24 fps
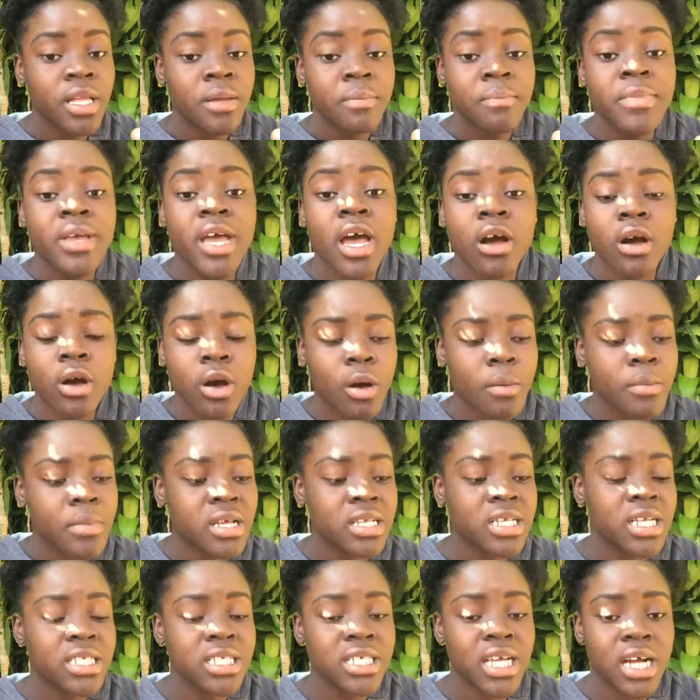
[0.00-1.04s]
Me I come
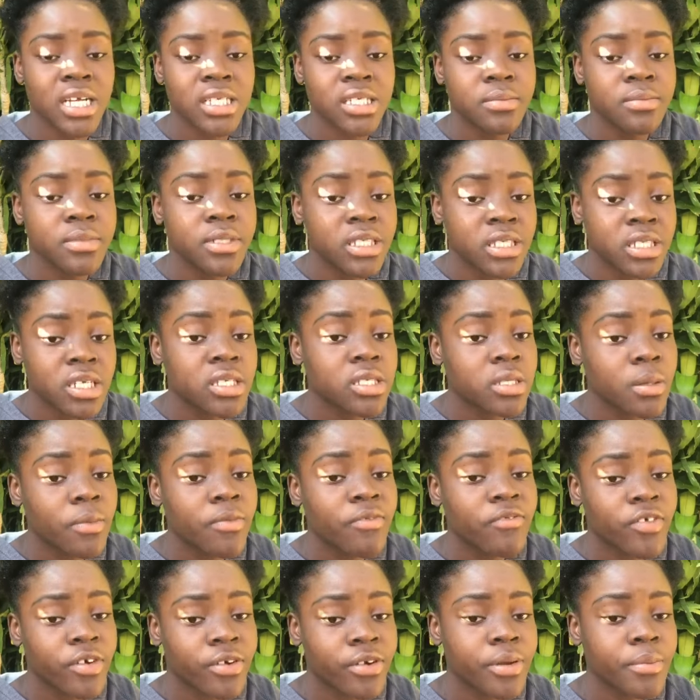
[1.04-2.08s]
let's talk to me teacher something
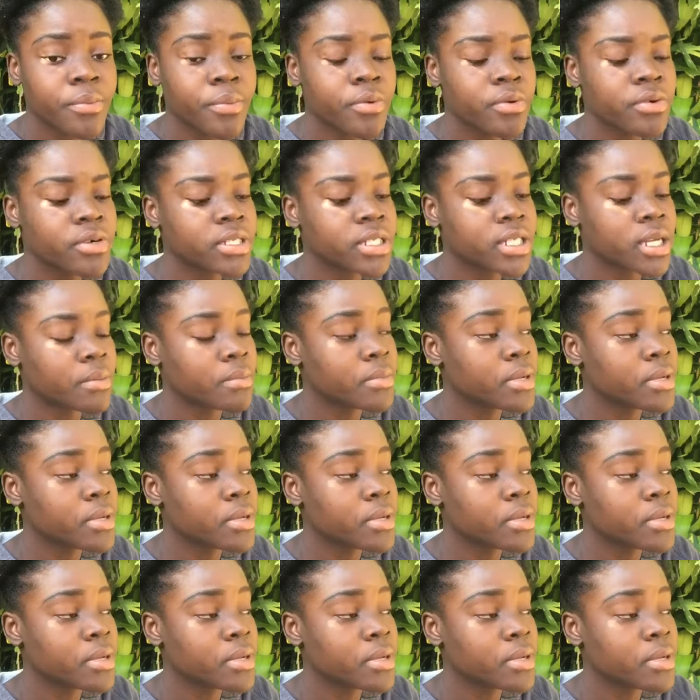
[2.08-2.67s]
very important.